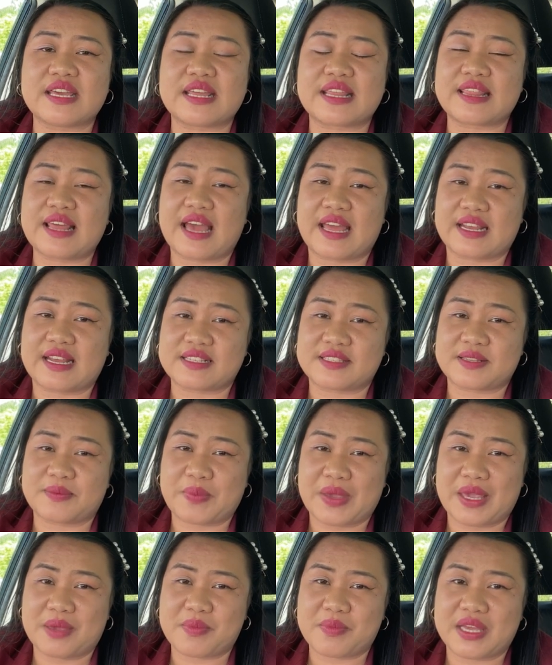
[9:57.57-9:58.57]
that is the
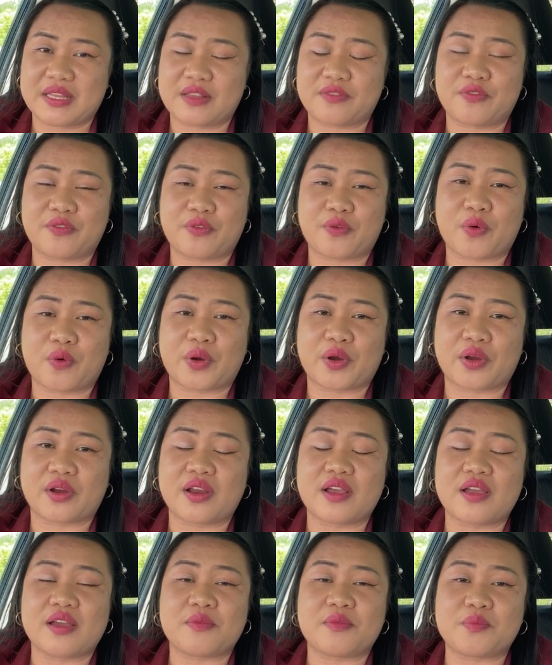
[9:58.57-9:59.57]
payment for
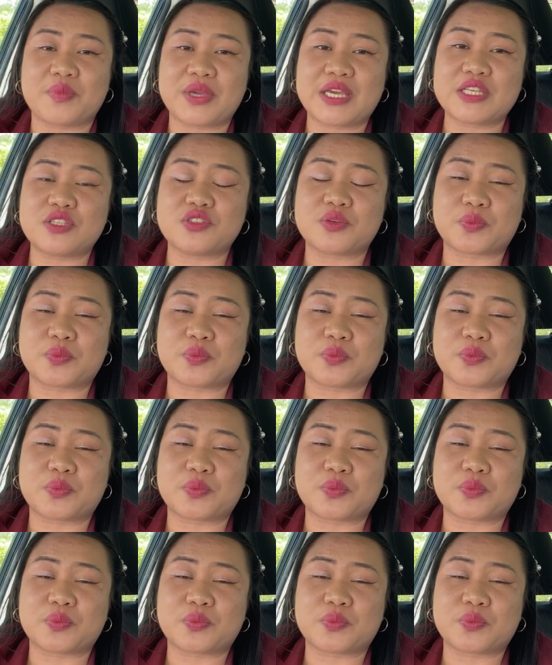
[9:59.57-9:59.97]
me to